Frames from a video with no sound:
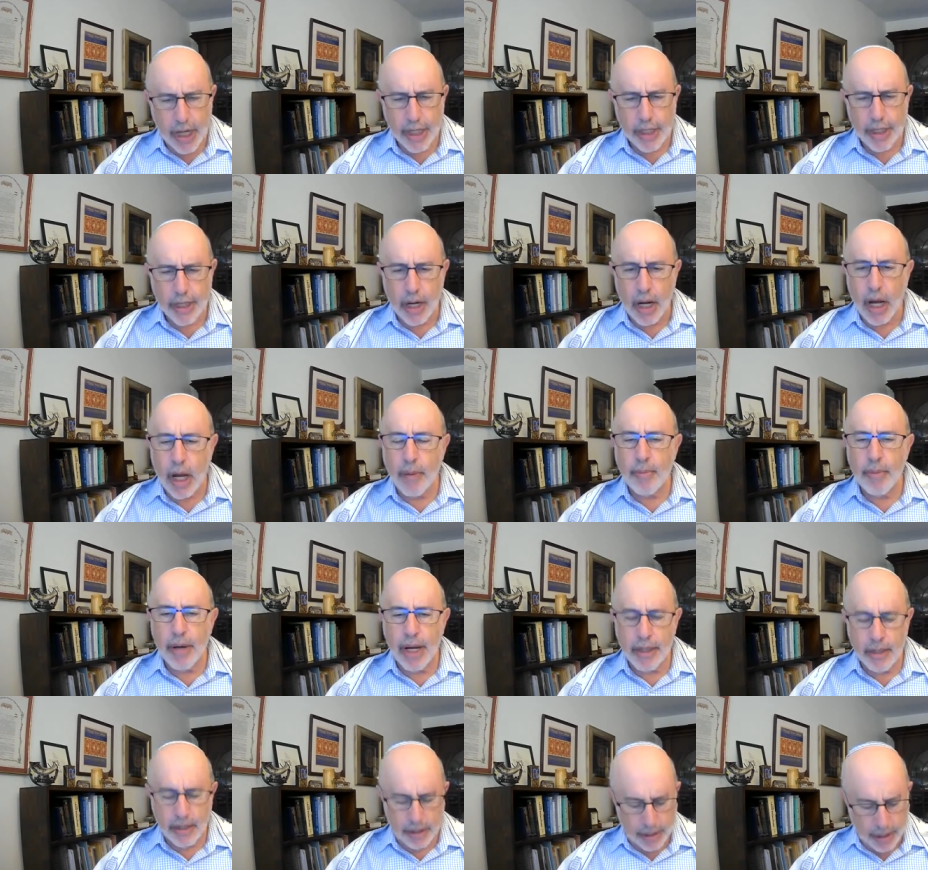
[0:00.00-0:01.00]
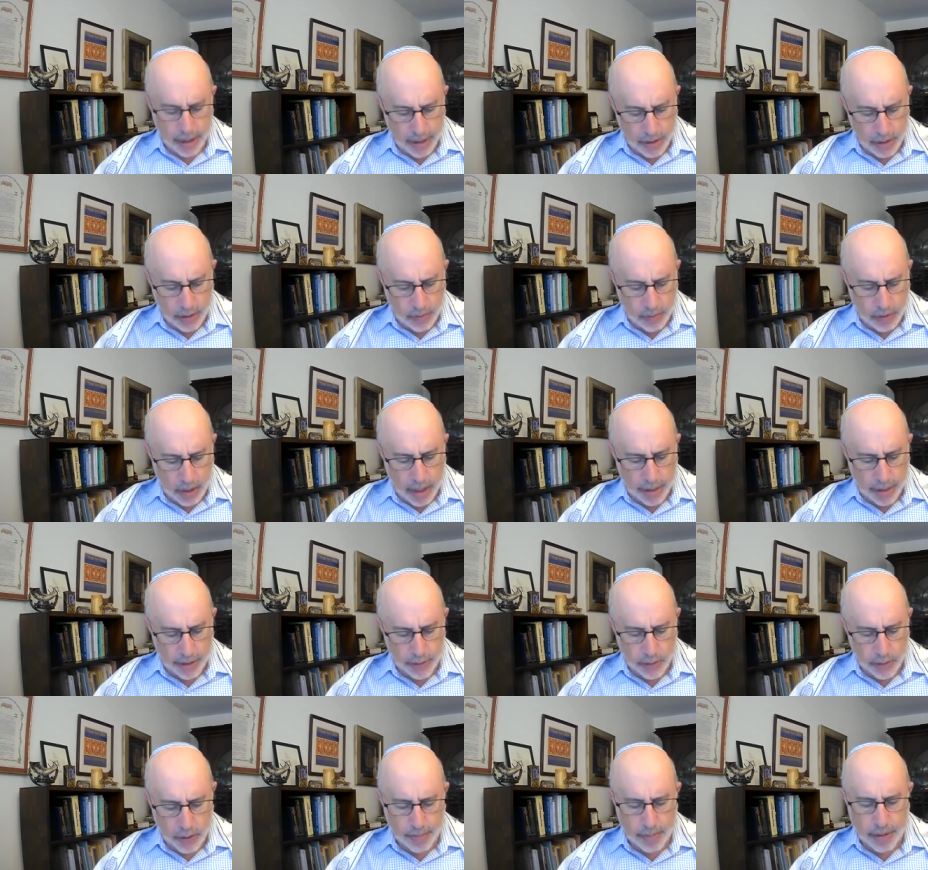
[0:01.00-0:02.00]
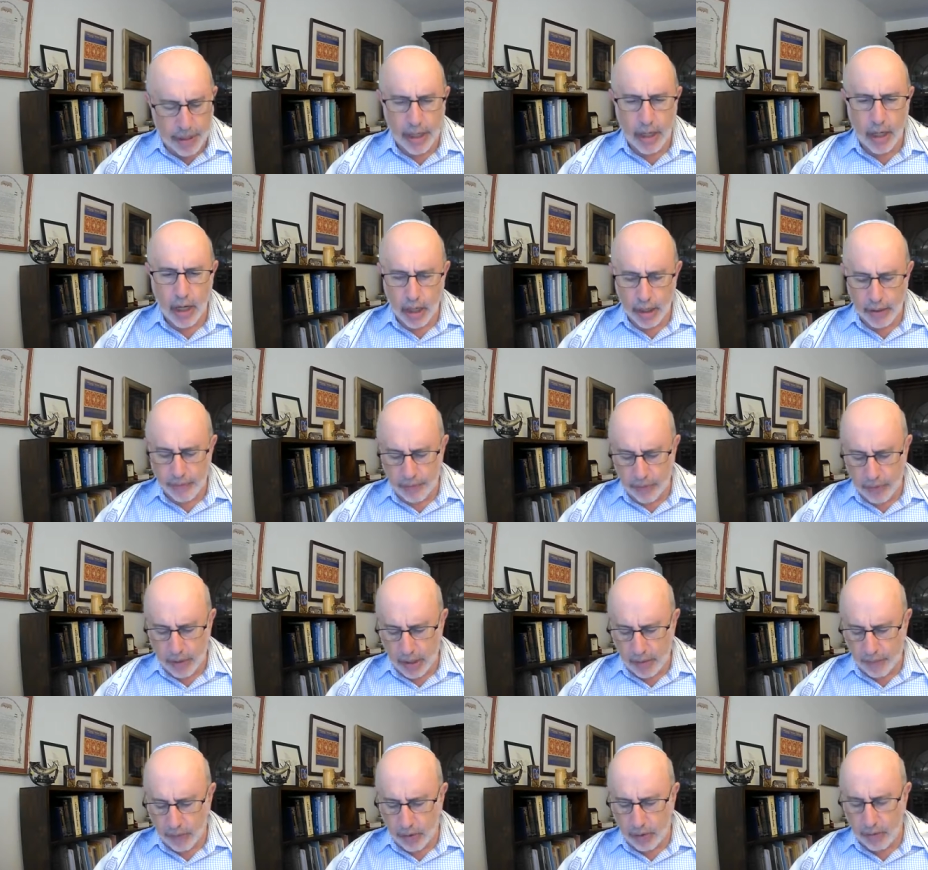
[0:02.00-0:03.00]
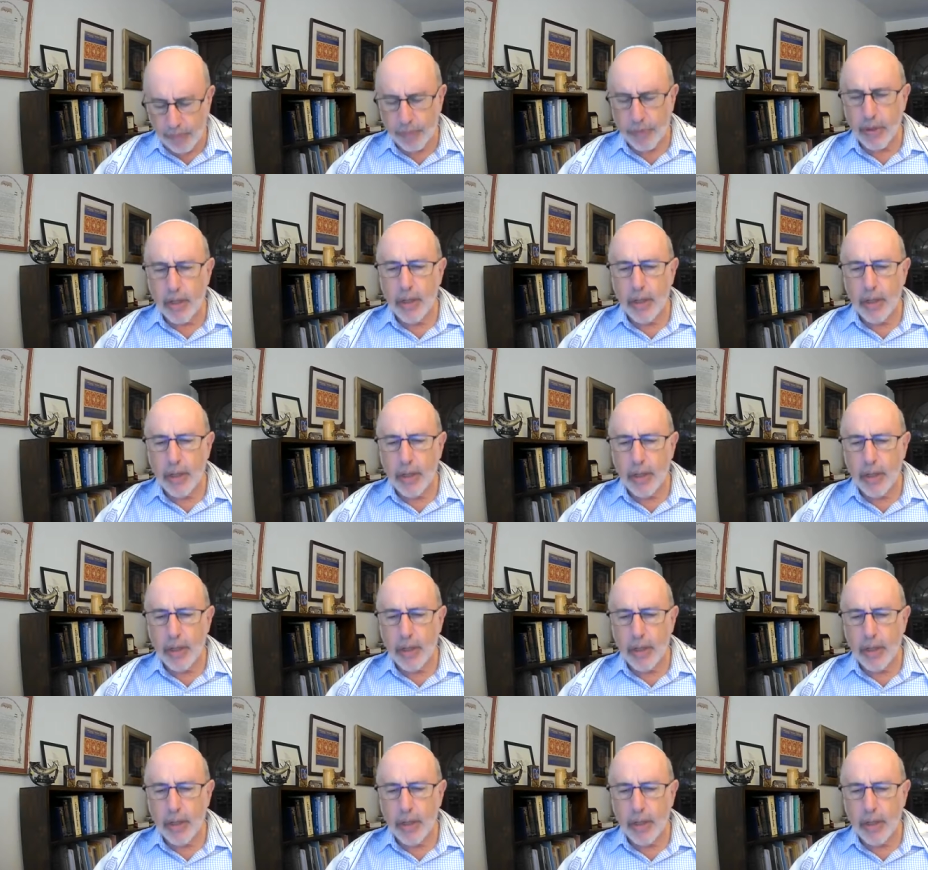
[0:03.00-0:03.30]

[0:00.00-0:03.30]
that I might thank you, Adonai, my God, forever.